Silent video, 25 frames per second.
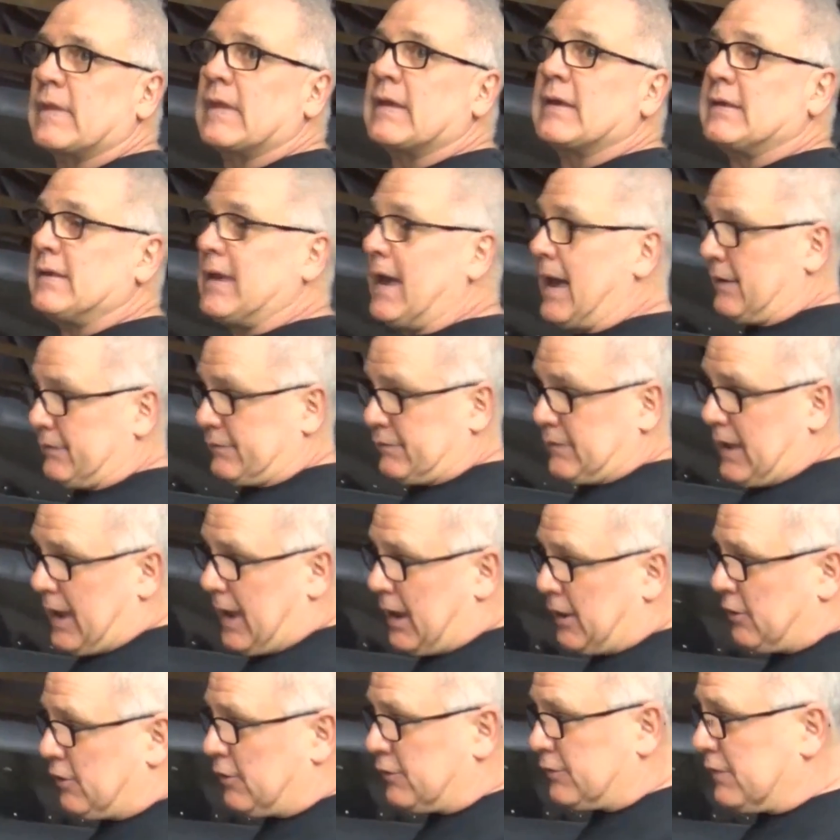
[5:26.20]
Yes, the
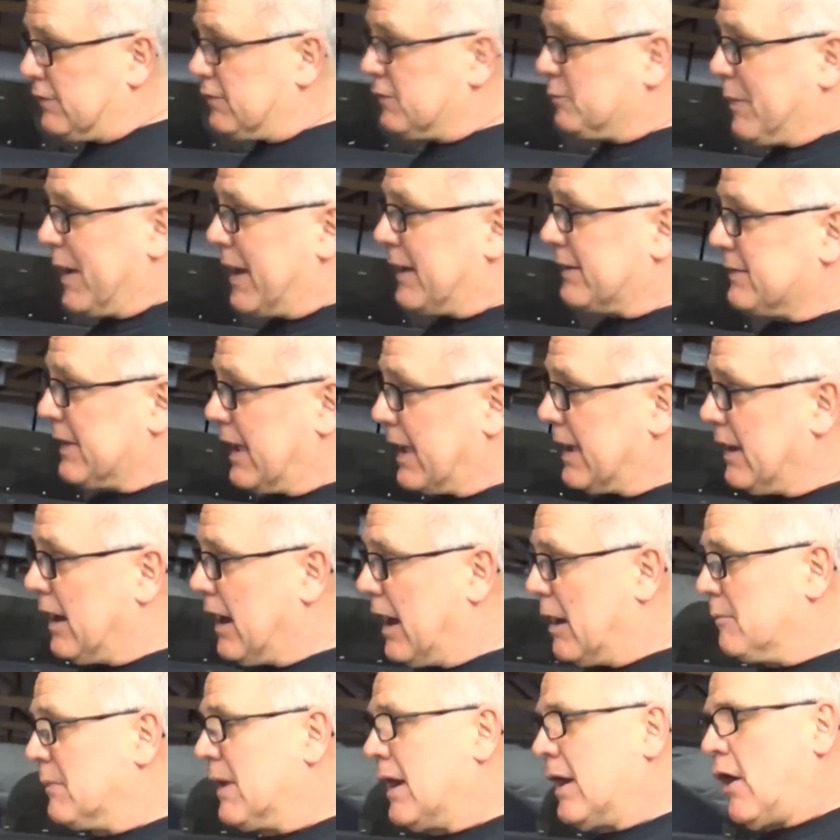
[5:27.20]
headers inspect. They
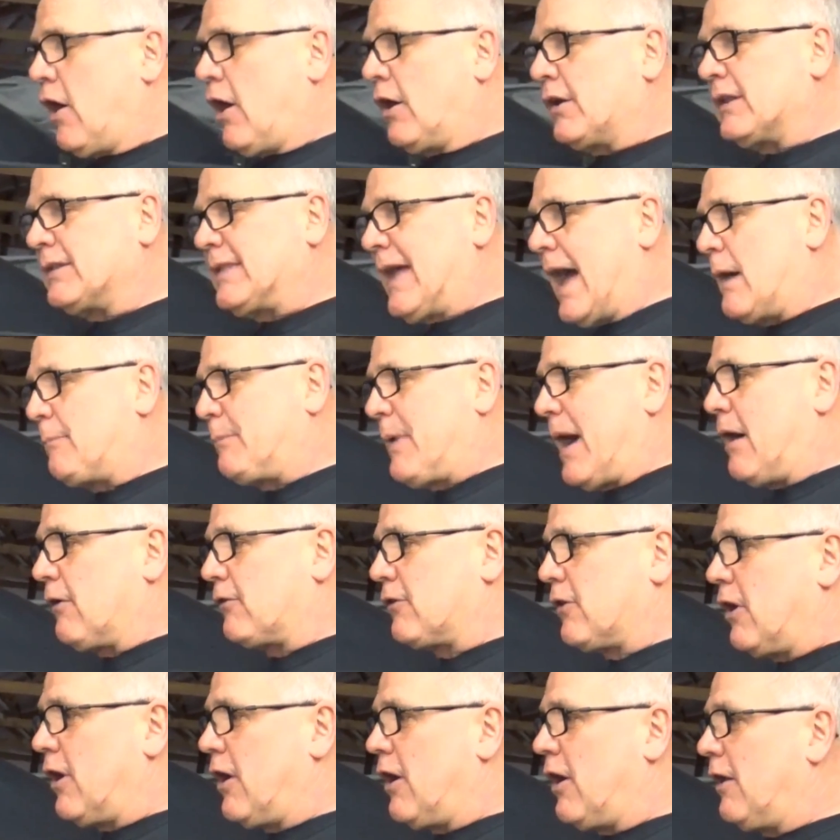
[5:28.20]
on the top
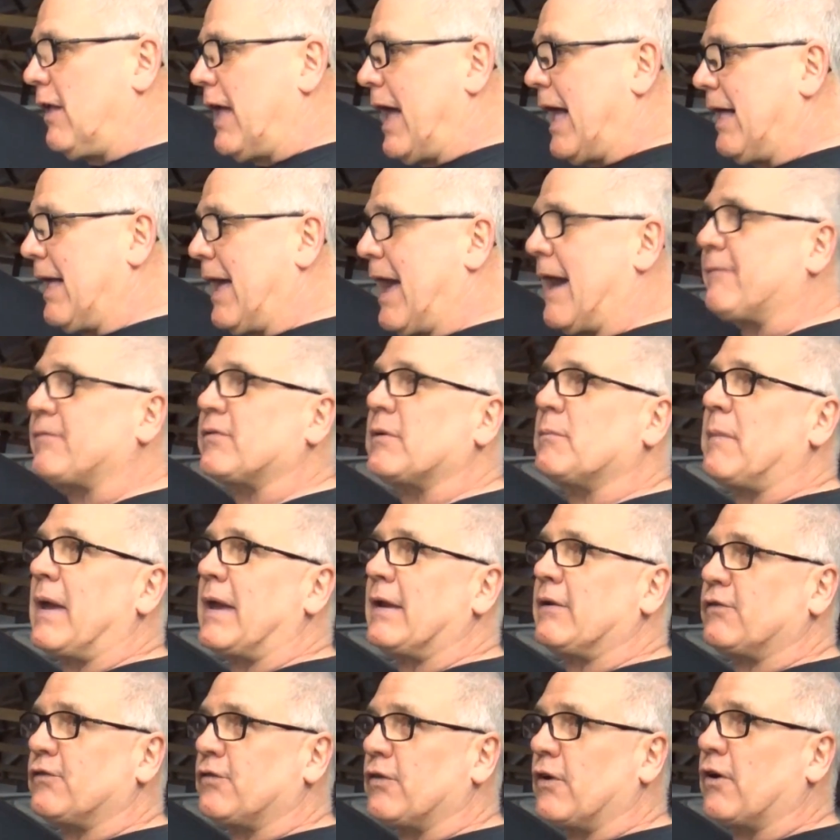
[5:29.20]
alcohol, I'll have to
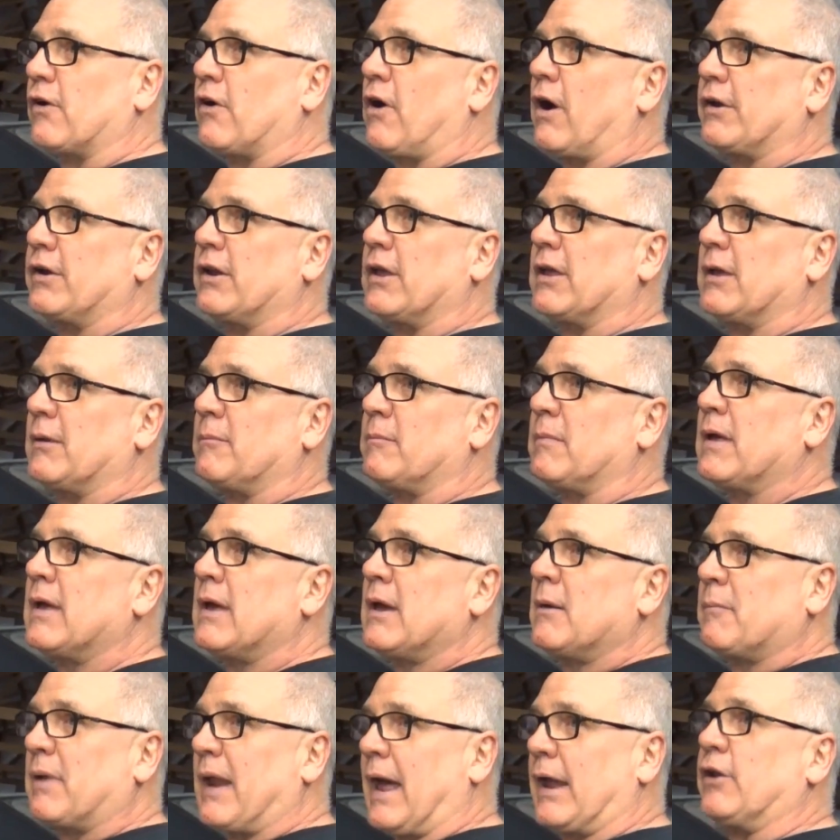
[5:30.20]
make sure on them,
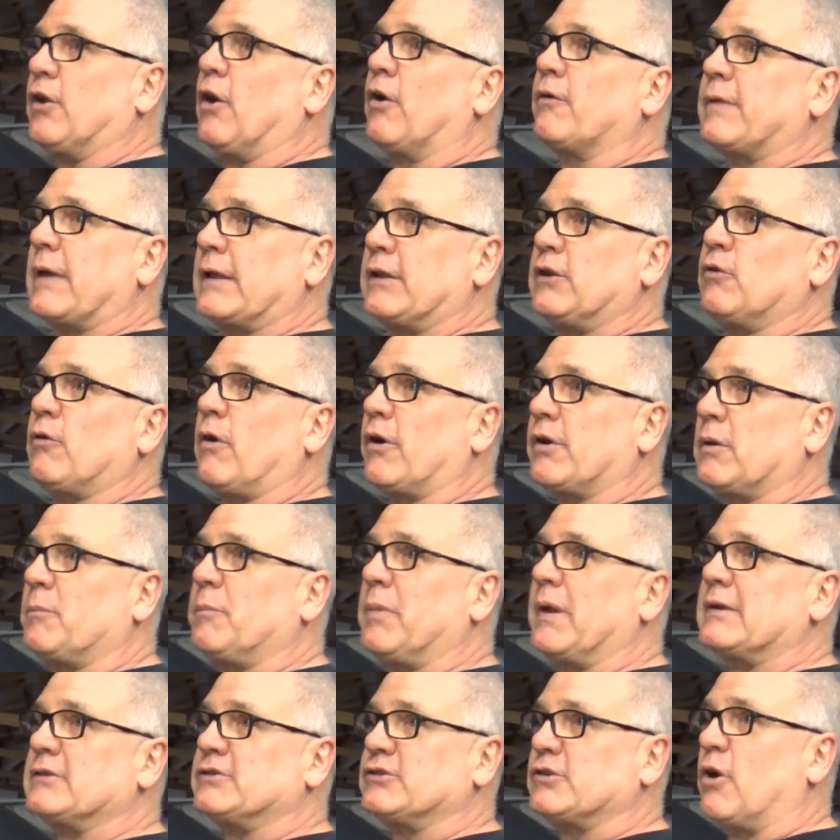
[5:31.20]
but I know they do on the
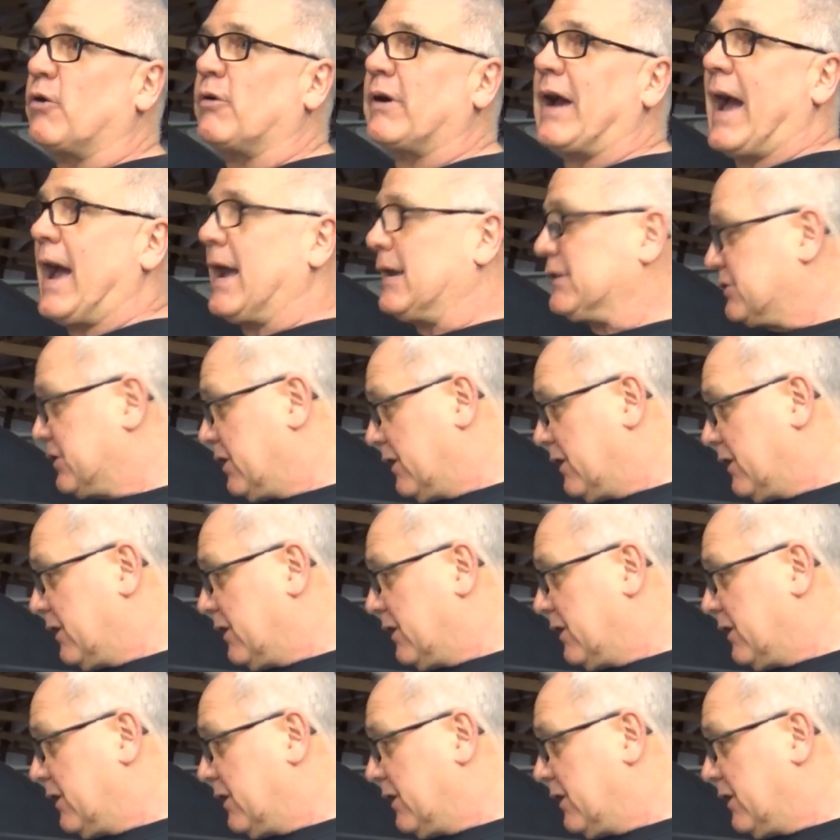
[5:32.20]
big show guys.